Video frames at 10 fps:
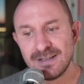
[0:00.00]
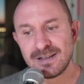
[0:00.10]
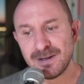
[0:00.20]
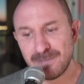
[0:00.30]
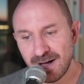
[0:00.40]

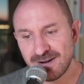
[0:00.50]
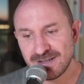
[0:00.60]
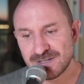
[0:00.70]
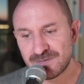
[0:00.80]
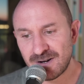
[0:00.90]

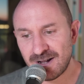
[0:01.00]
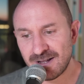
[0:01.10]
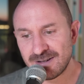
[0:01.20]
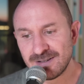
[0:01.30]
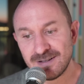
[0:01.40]
commodities
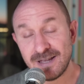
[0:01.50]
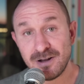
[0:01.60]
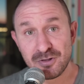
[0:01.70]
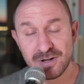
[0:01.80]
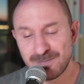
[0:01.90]
fraud,
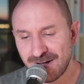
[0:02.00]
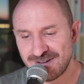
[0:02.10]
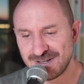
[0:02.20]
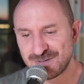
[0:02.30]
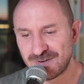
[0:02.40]
another
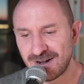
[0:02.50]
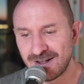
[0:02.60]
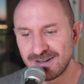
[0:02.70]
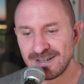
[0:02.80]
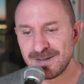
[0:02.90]
commodities
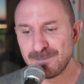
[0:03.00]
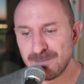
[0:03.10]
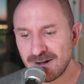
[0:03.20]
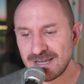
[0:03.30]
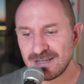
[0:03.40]
fraud,
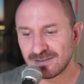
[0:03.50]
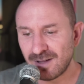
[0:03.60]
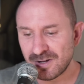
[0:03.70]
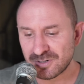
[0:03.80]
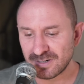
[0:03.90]
money
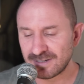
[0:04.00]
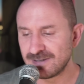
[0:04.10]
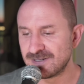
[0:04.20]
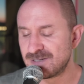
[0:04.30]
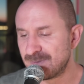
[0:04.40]
laundering
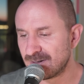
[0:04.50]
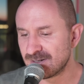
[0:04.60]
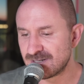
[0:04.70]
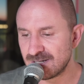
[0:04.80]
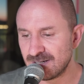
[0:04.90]

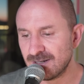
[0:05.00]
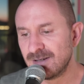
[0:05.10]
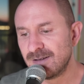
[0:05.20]
conspiracy,